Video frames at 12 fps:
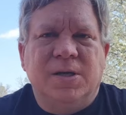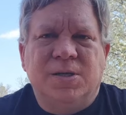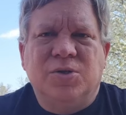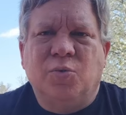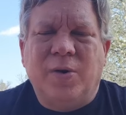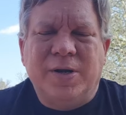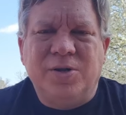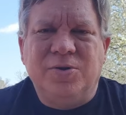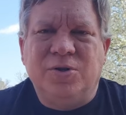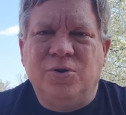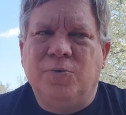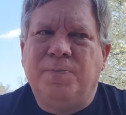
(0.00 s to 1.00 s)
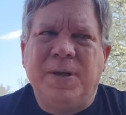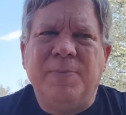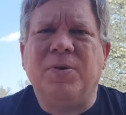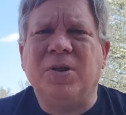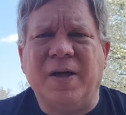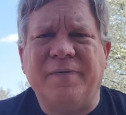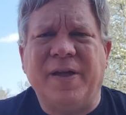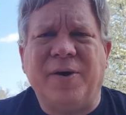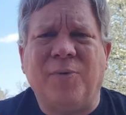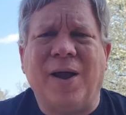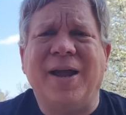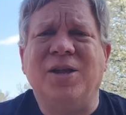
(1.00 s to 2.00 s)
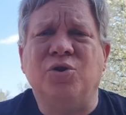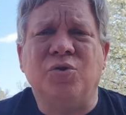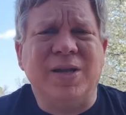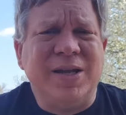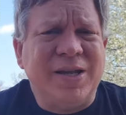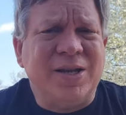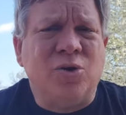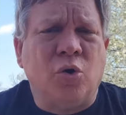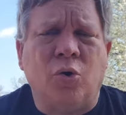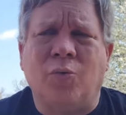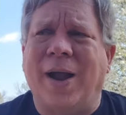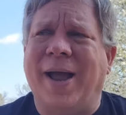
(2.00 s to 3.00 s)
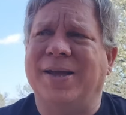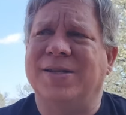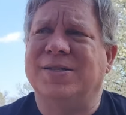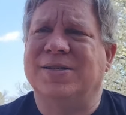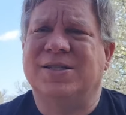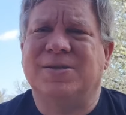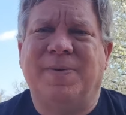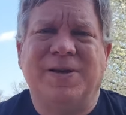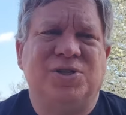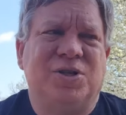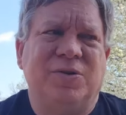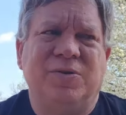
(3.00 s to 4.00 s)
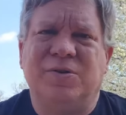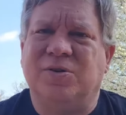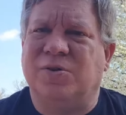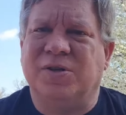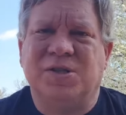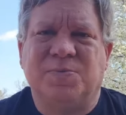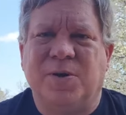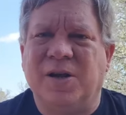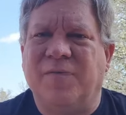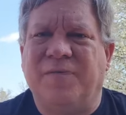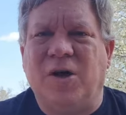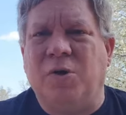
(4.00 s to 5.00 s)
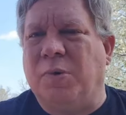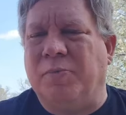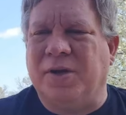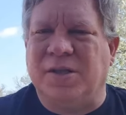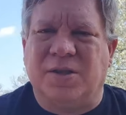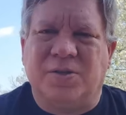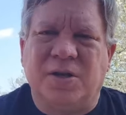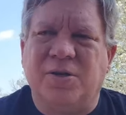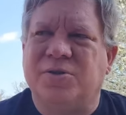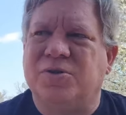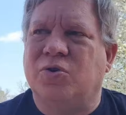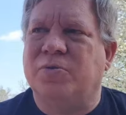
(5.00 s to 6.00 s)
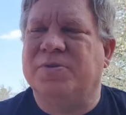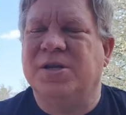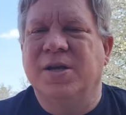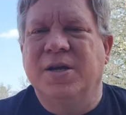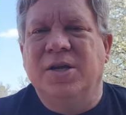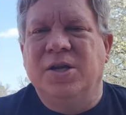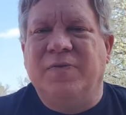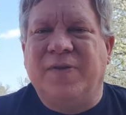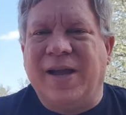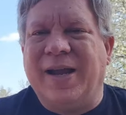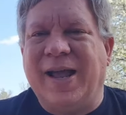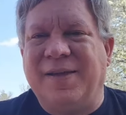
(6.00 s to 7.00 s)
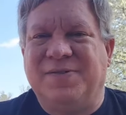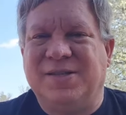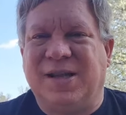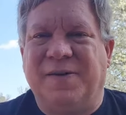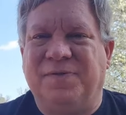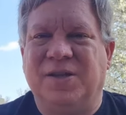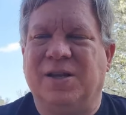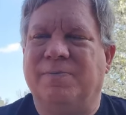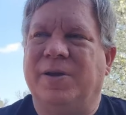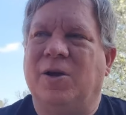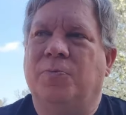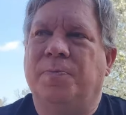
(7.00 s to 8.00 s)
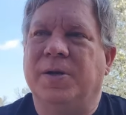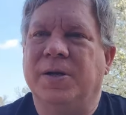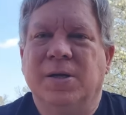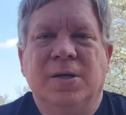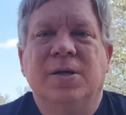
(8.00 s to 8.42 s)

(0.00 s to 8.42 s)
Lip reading: So what do you do? People love that ride. You need indoor rides, especially during spring and fall when we get the thunderstorms. You've got to have stuff that can be open.